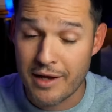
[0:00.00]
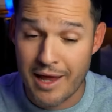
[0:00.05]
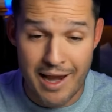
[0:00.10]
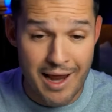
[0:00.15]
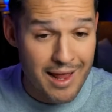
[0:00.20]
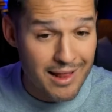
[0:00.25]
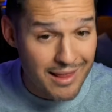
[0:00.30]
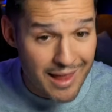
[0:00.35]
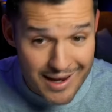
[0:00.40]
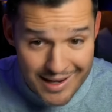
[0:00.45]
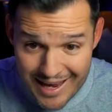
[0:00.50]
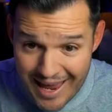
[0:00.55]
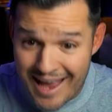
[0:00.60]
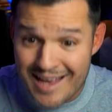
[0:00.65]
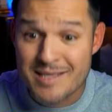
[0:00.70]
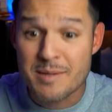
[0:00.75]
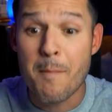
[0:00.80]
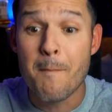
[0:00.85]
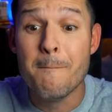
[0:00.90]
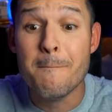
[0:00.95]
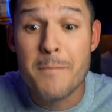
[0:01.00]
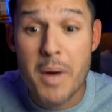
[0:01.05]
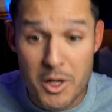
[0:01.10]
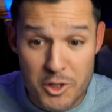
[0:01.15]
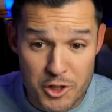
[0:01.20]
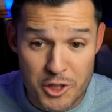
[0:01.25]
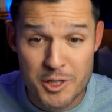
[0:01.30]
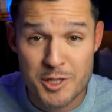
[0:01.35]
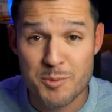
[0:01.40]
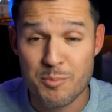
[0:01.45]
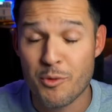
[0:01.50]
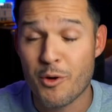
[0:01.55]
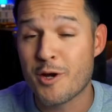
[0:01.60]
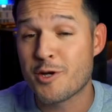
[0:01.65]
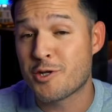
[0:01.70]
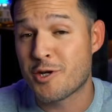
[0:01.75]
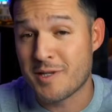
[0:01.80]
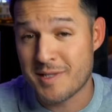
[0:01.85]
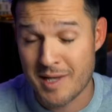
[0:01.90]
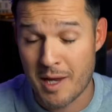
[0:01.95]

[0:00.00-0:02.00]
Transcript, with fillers: And I like as much inspiration as